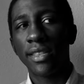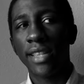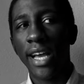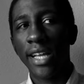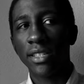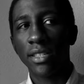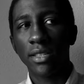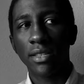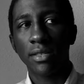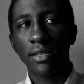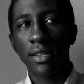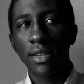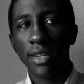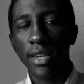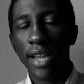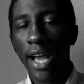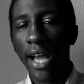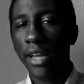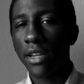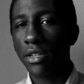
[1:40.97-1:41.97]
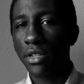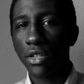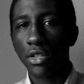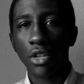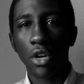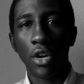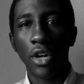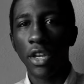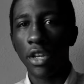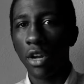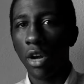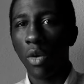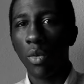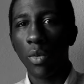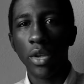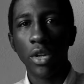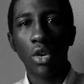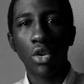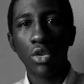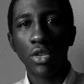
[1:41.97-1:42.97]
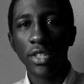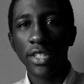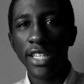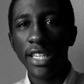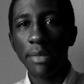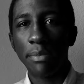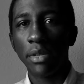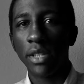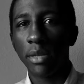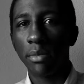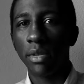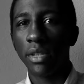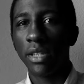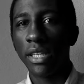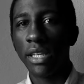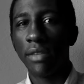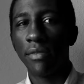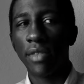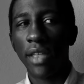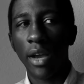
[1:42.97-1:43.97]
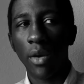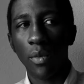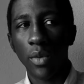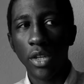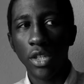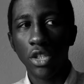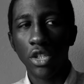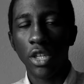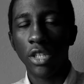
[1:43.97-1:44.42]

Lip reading: That's not sturdy at all. We don't deeply believe that we